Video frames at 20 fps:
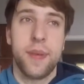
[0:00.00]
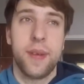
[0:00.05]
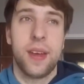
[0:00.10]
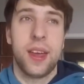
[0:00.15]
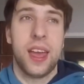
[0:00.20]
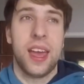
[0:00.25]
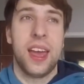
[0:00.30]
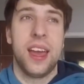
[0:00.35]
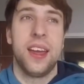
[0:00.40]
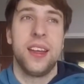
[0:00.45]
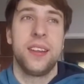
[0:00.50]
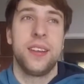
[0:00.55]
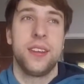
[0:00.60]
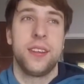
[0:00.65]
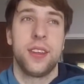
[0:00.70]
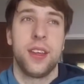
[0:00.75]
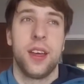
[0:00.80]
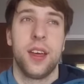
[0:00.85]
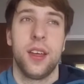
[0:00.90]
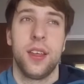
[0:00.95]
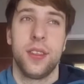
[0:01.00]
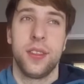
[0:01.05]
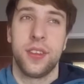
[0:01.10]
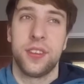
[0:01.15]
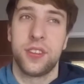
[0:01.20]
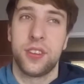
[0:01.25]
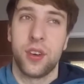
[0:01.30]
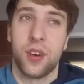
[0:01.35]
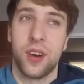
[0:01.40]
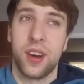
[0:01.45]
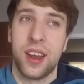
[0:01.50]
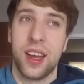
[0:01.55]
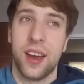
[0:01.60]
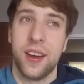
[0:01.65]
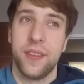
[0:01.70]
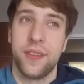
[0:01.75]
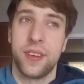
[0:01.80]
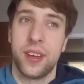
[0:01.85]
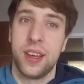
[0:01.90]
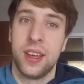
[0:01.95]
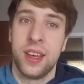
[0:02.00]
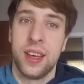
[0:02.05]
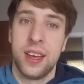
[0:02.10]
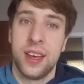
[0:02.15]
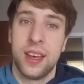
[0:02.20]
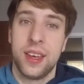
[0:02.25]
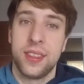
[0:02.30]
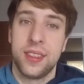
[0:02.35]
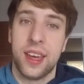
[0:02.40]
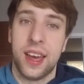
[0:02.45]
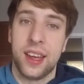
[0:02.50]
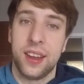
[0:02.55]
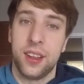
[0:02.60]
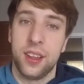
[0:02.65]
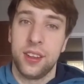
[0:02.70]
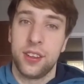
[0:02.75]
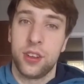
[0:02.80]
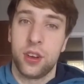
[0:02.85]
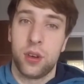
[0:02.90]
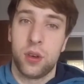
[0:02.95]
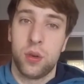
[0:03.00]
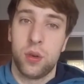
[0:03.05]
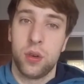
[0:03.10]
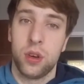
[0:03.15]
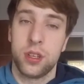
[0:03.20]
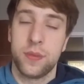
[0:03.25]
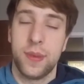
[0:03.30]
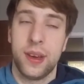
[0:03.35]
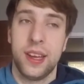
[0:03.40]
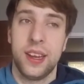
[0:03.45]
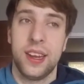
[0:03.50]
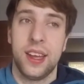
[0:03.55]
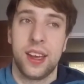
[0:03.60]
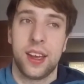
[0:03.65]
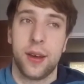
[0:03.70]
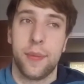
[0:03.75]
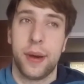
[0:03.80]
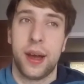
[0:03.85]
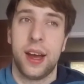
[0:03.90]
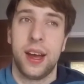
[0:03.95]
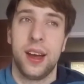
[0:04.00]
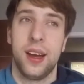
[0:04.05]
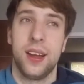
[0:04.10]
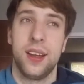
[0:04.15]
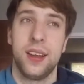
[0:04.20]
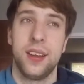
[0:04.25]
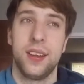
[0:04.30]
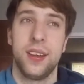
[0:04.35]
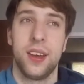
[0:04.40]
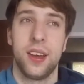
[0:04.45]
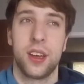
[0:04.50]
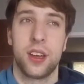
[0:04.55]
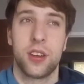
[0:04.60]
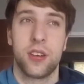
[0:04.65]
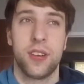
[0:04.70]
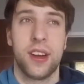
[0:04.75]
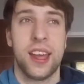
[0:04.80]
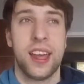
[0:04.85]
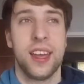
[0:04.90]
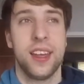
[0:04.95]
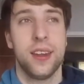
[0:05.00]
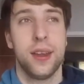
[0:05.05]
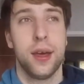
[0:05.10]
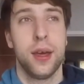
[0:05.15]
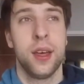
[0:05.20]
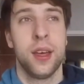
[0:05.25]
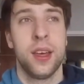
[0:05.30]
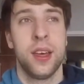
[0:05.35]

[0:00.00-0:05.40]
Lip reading: and it's the story of the Headless Horseman, Ichabod Crane,